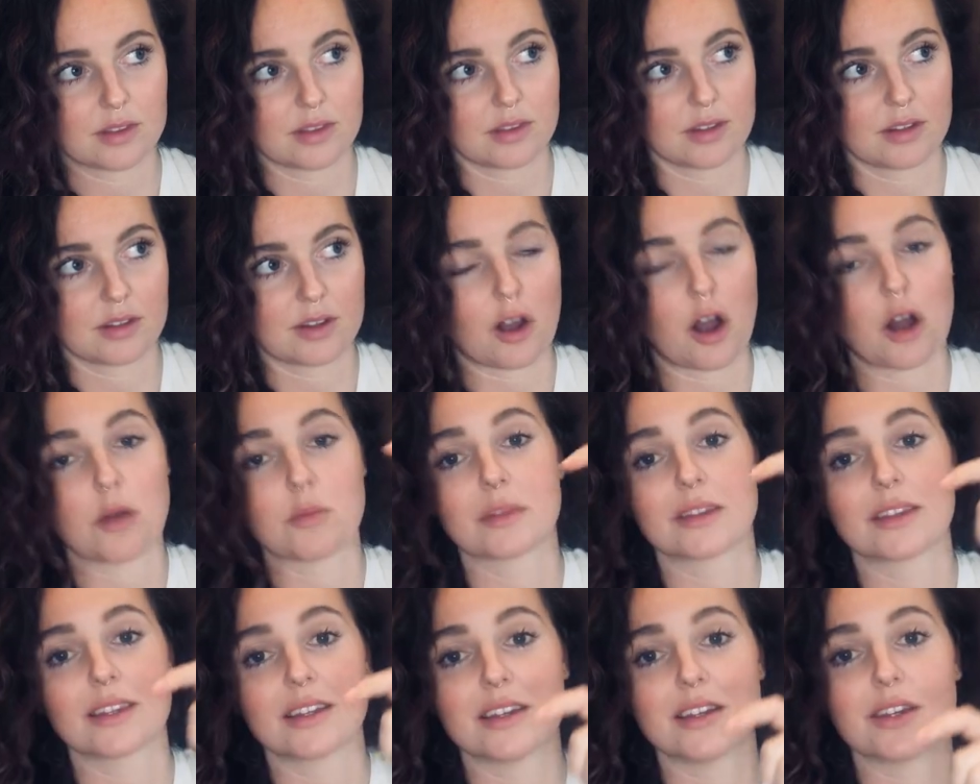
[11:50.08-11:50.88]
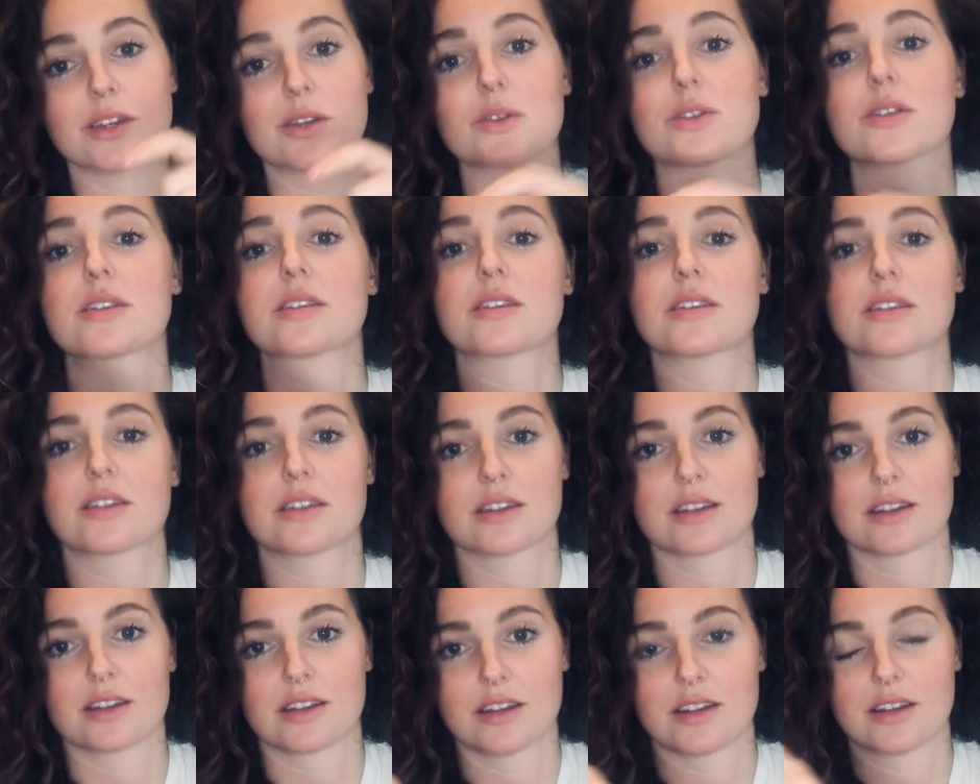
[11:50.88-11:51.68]
commonly used
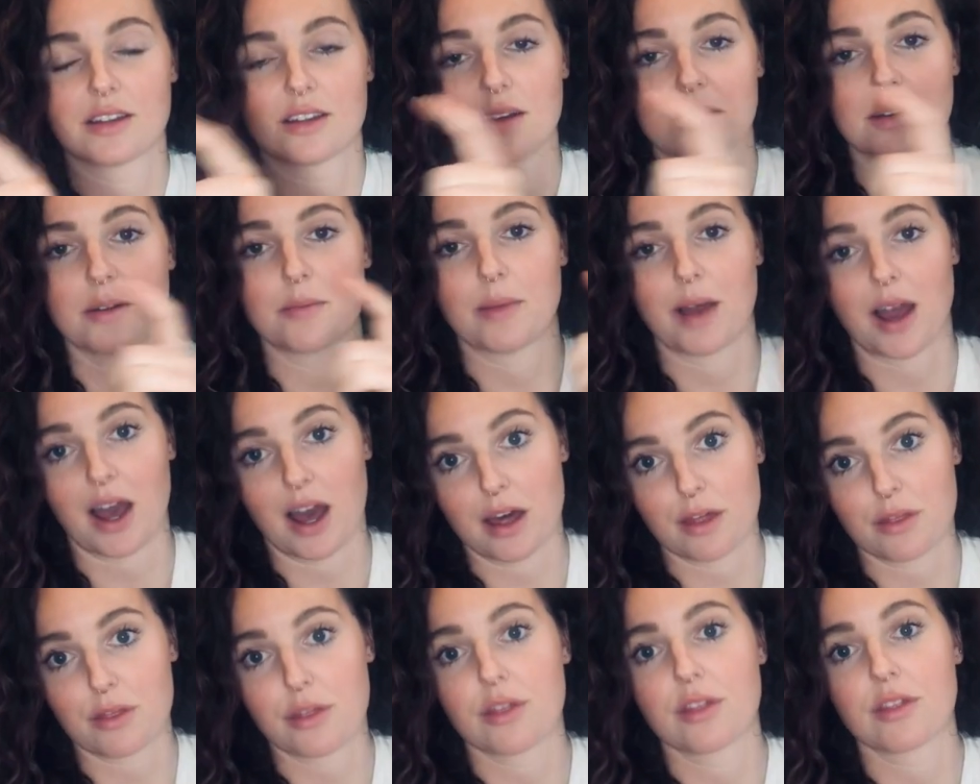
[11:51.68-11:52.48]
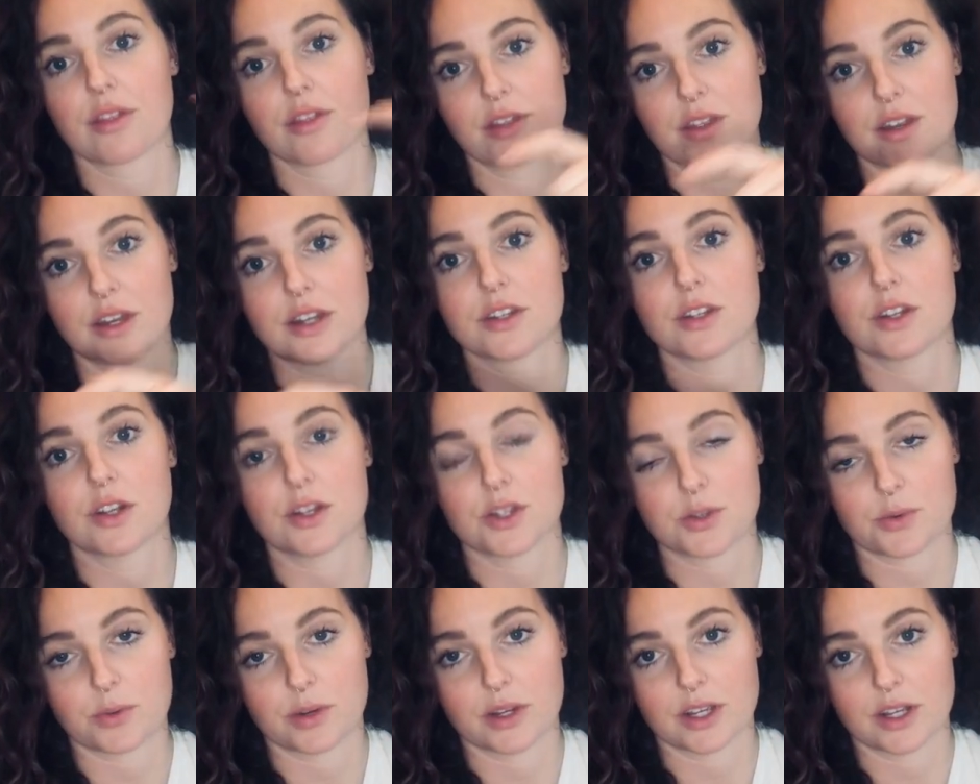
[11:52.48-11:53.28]
path that it does
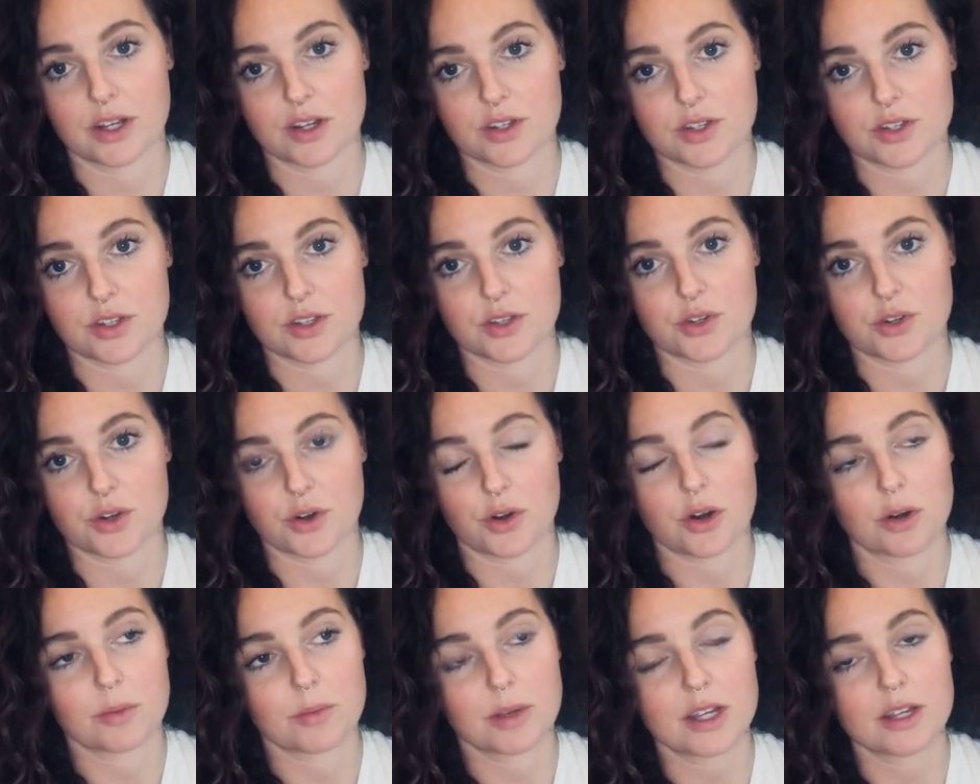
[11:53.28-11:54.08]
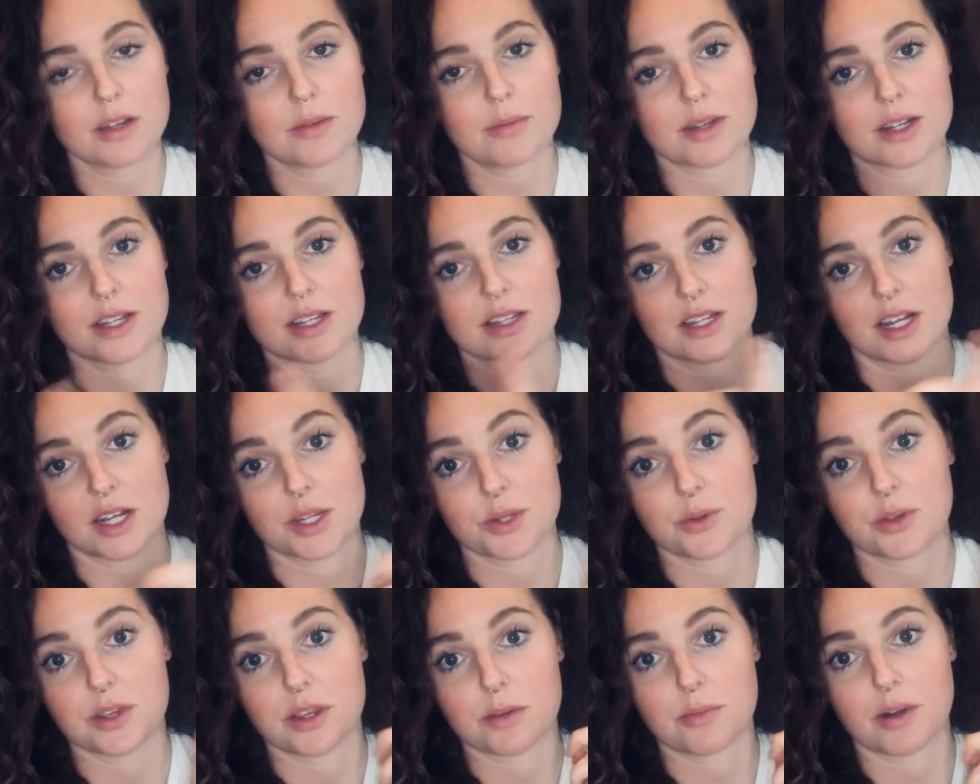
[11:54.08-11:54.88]
when it goes to the trauma, because that's
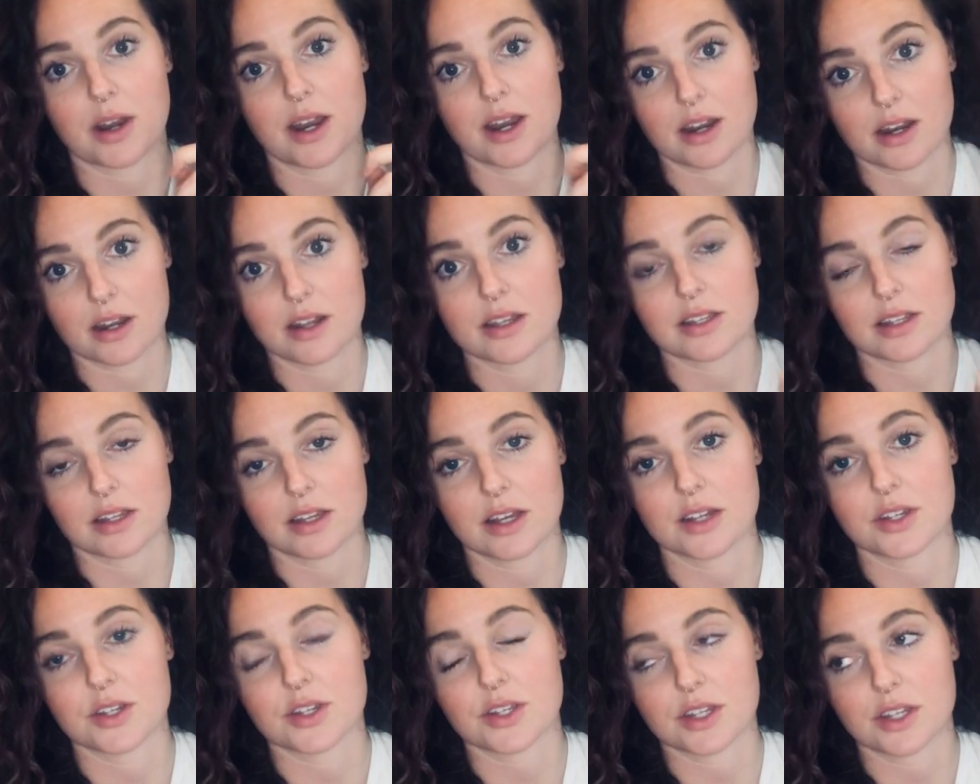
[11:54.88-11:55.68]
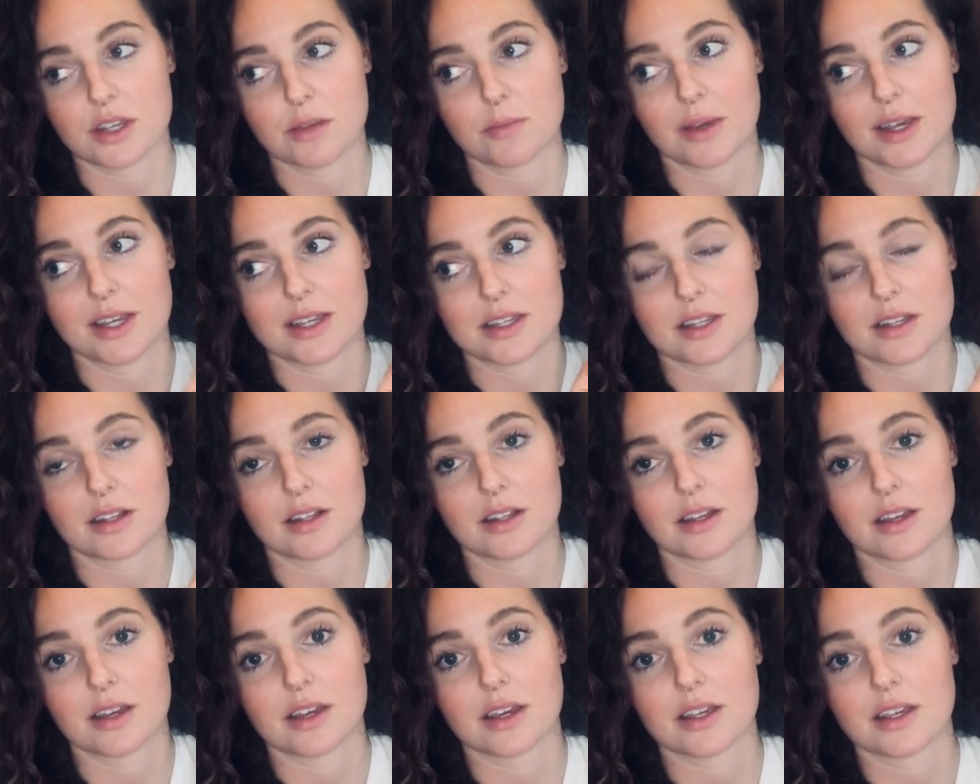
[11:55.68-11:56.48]
what your brain has learned. So you're
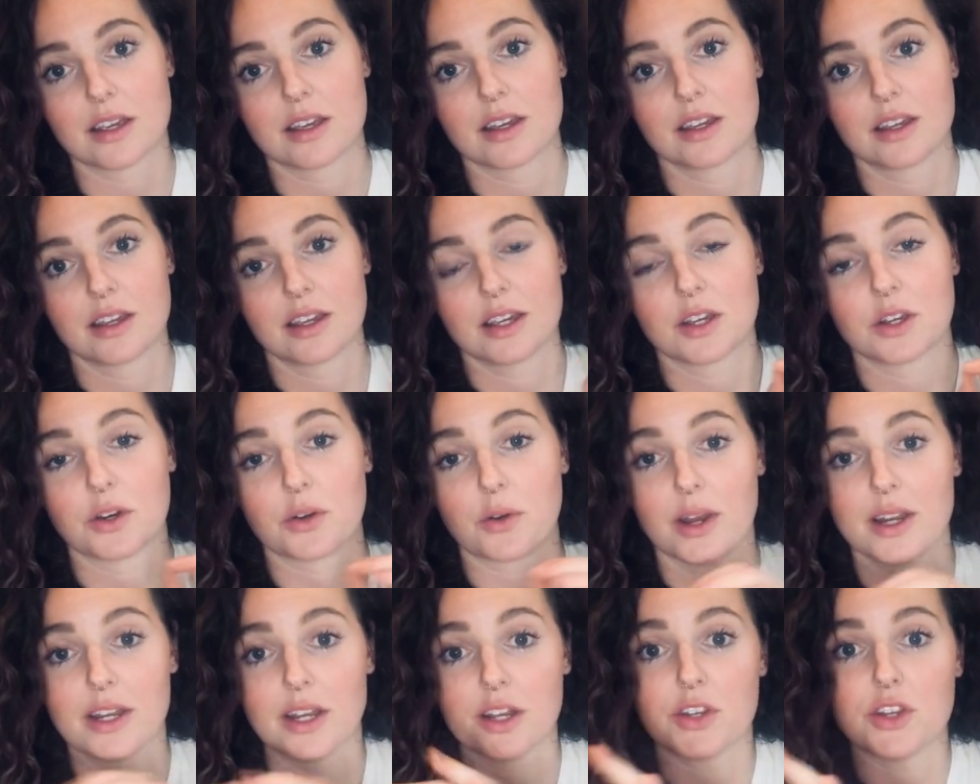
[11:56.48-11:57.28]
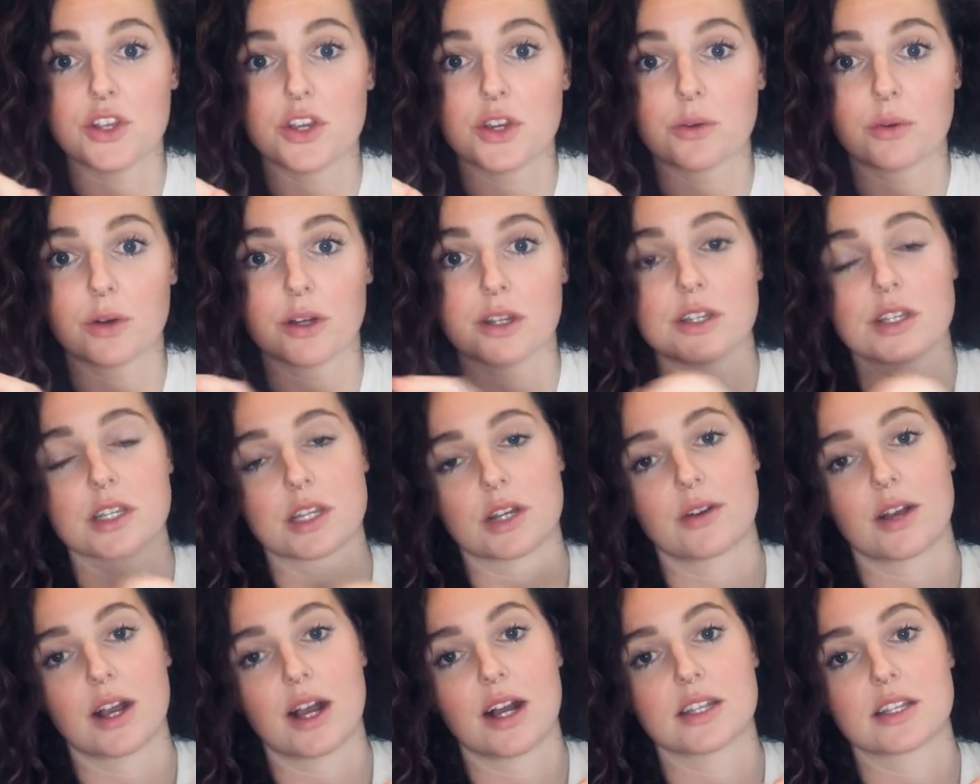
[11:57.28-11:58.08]
basically creating new ones, so
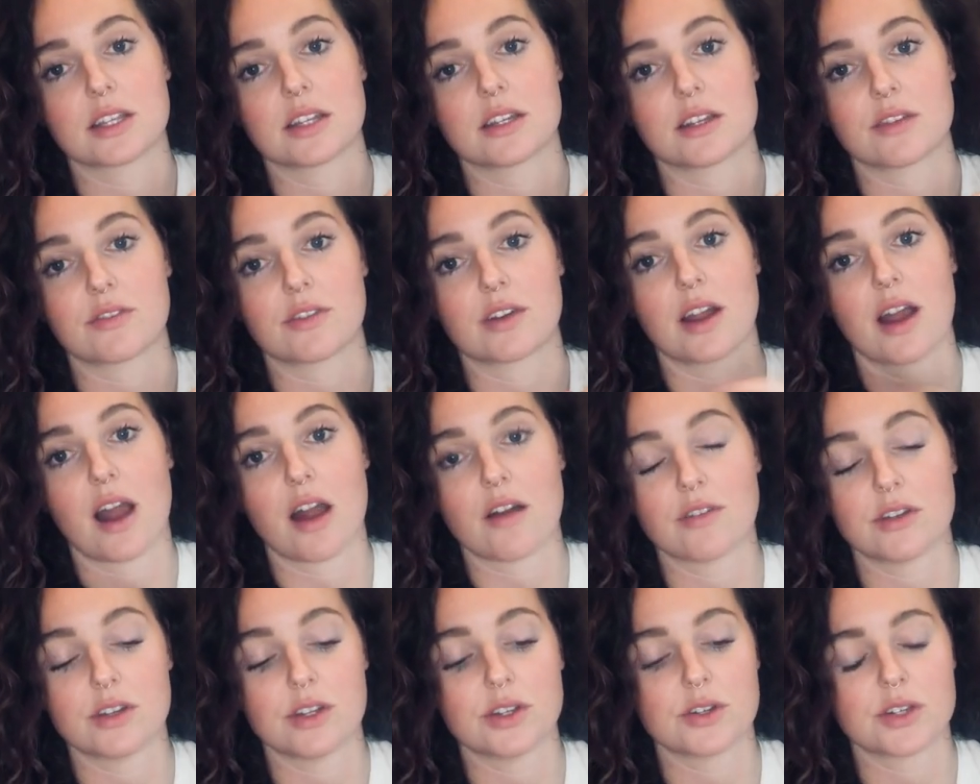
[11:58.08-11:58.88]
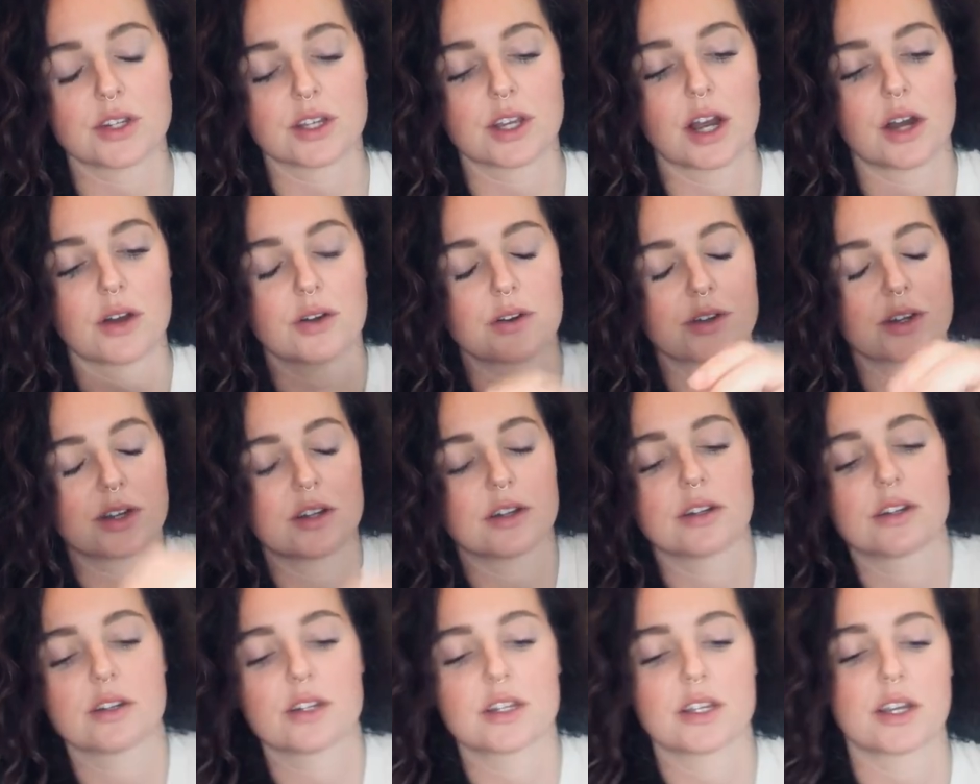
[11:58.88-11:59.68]
it has a different avenue to go
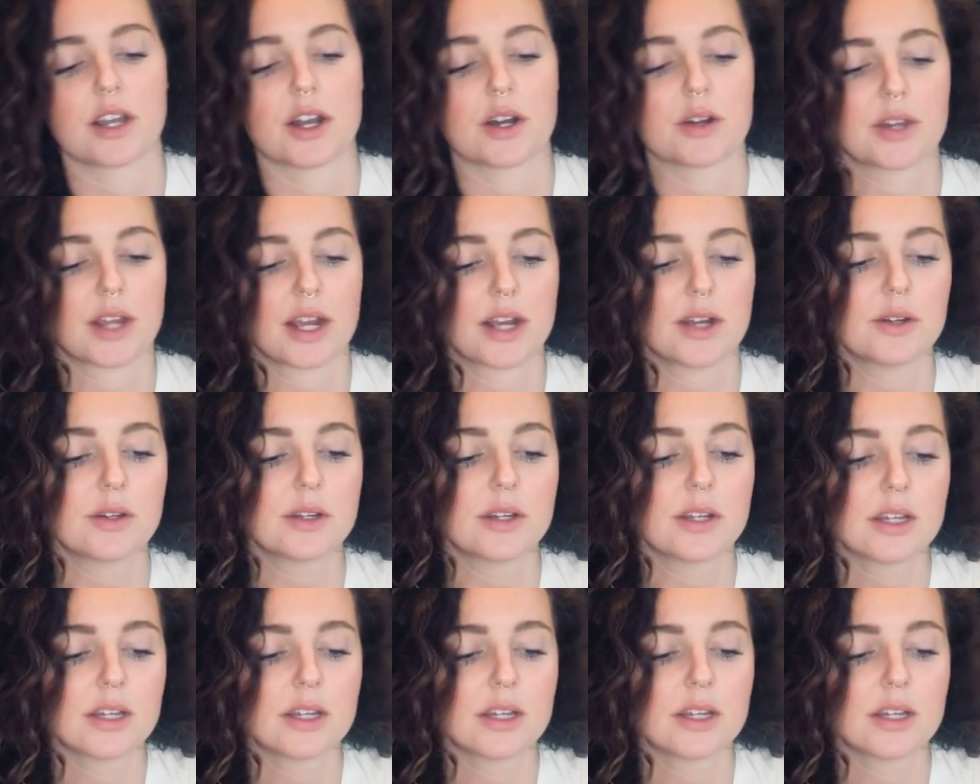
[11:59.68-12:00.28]
down.